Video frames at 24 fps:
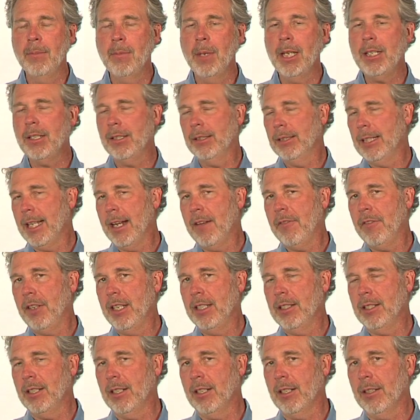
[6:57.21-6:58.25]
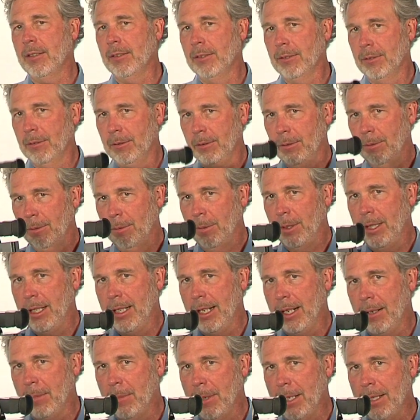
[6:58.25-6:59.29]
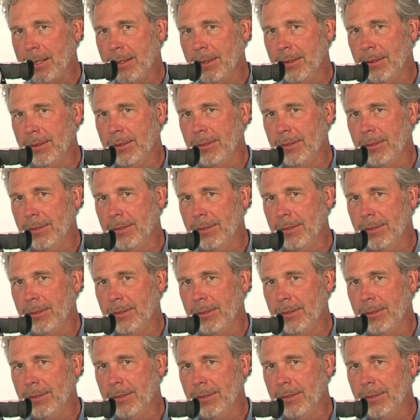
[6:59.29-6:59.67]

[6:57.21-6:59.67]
Make your life easier with the Dougmon.